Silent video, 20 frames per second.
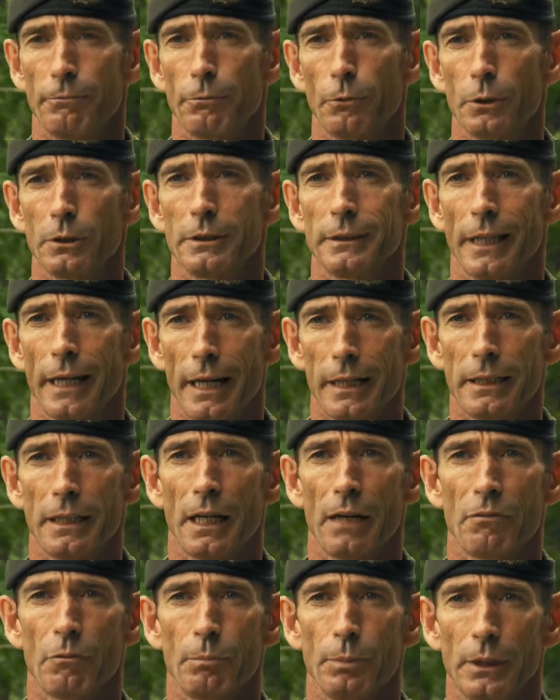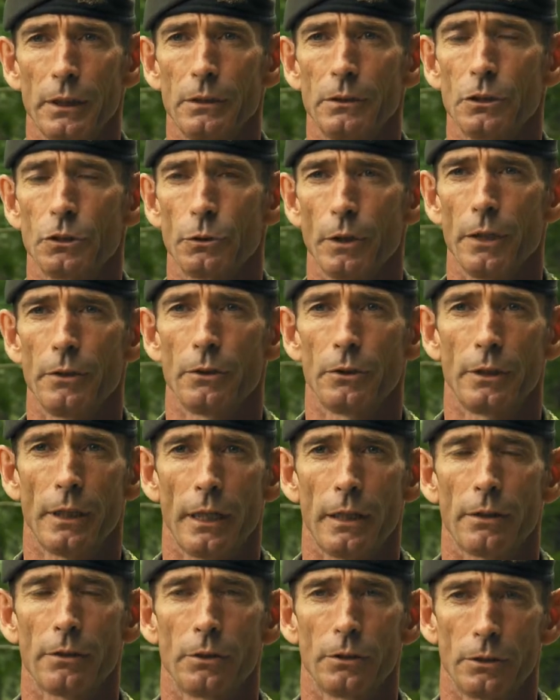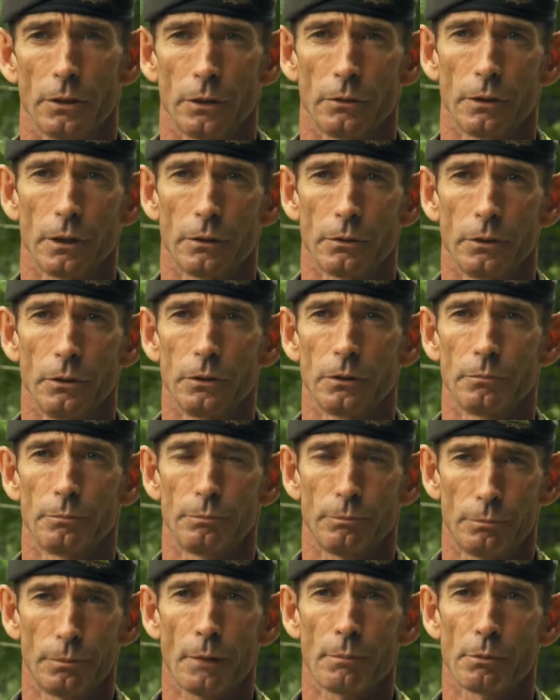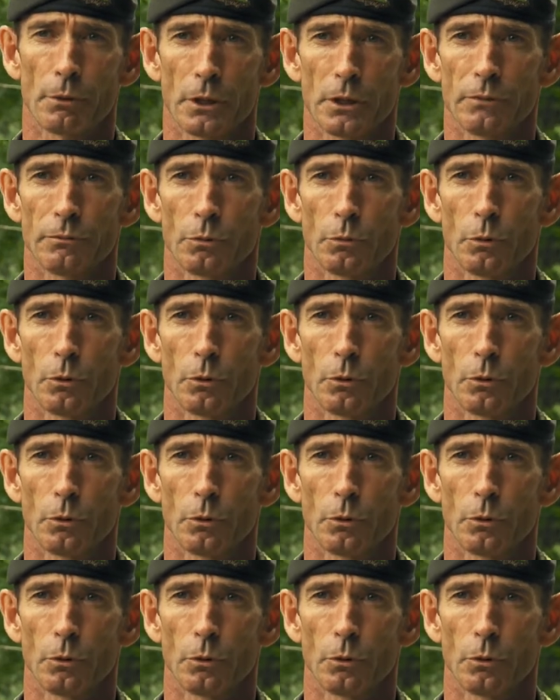forces had to have a place to train their tank and artillery crews in preparation for